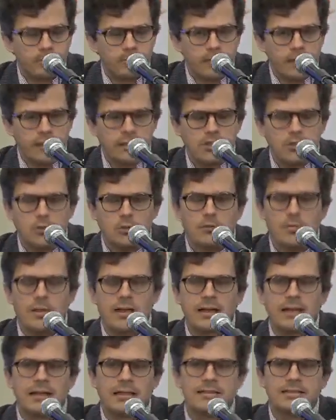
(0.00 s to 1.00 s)
So we've been
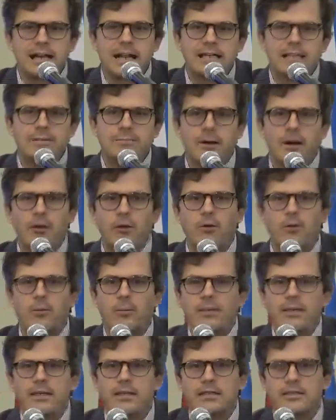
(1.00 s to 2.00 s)
contacted by
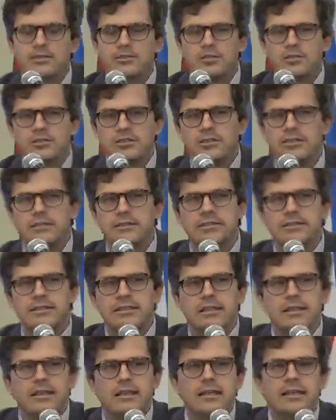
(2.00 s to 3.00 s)
orthopedic
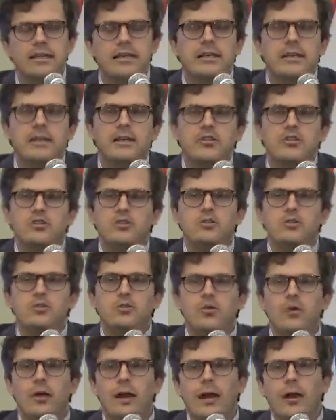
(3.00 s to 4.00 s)
surgeons
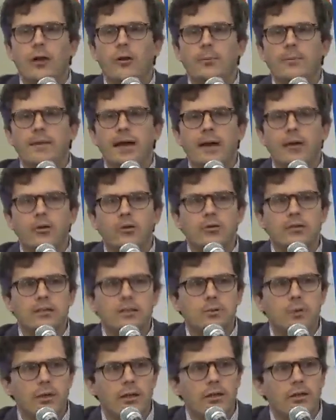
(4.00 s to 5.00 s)
to help not
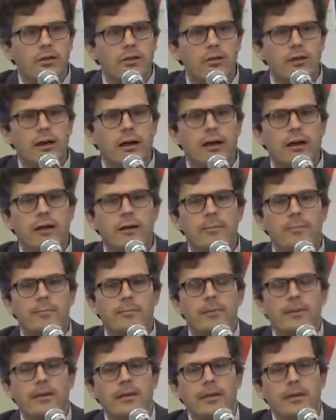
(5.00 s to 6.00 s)
only with
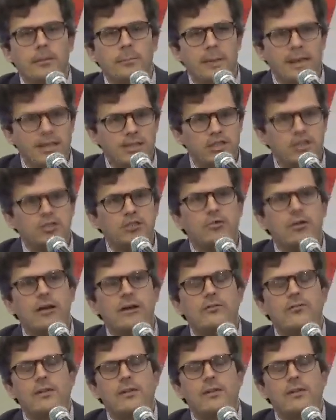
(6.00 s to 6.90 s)
patients who have